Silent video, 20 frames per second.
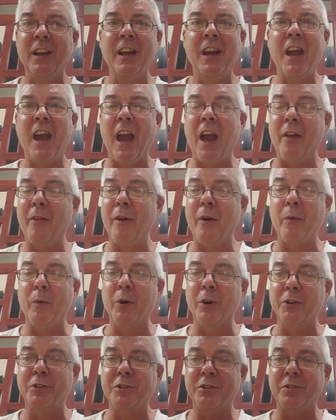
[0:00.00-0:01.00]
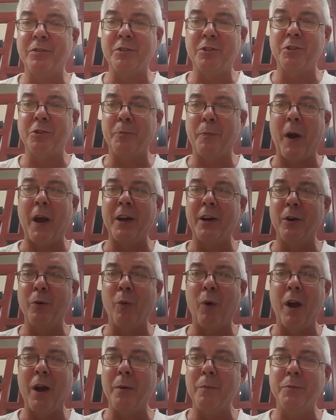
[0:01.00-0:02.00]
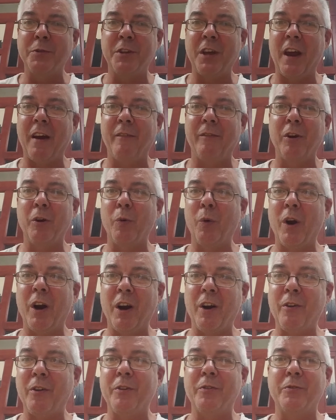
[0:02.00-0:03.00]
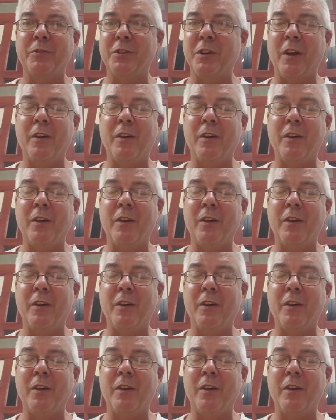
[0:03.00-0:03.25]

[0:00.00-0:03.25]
and there were spider webs everywhere.